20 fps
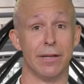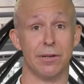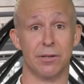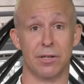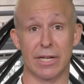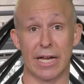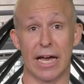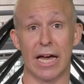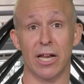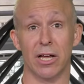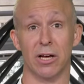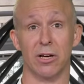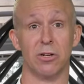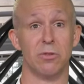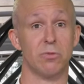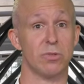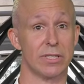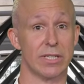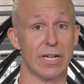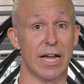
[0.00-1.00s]
Diallo
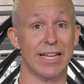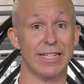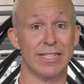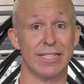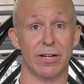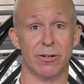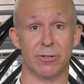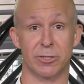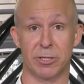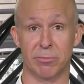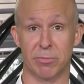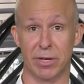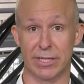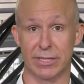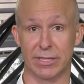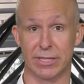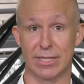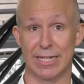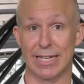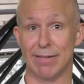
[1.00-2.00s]
was an
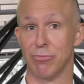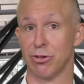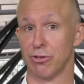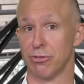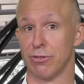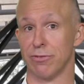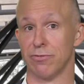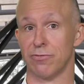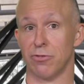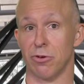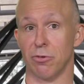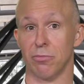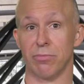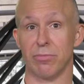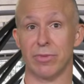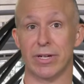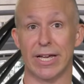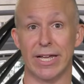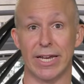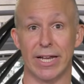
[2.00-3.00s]
undocumented immigrant
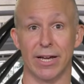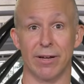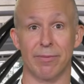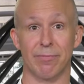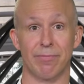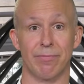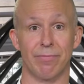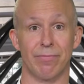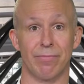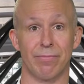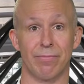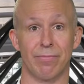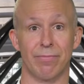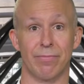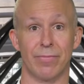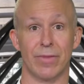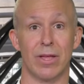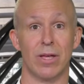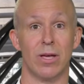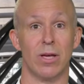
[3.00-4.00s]
from Guinea.
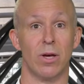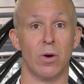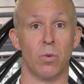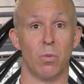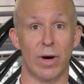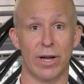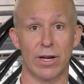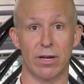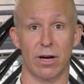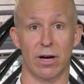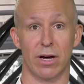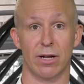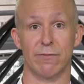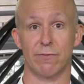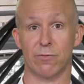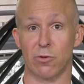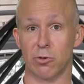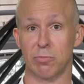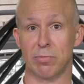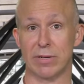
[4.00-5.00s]
One night,
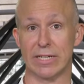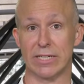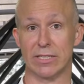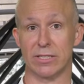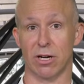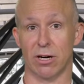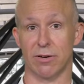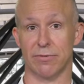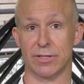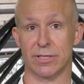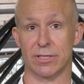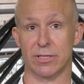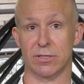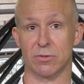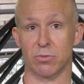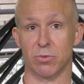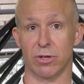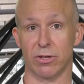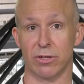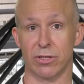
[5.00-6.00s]
four police officers
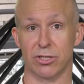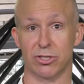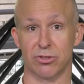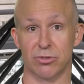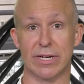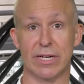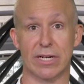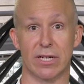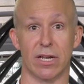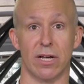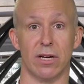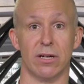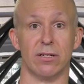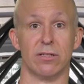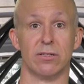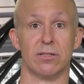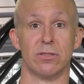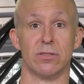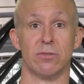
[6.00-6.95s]
wearing street clothes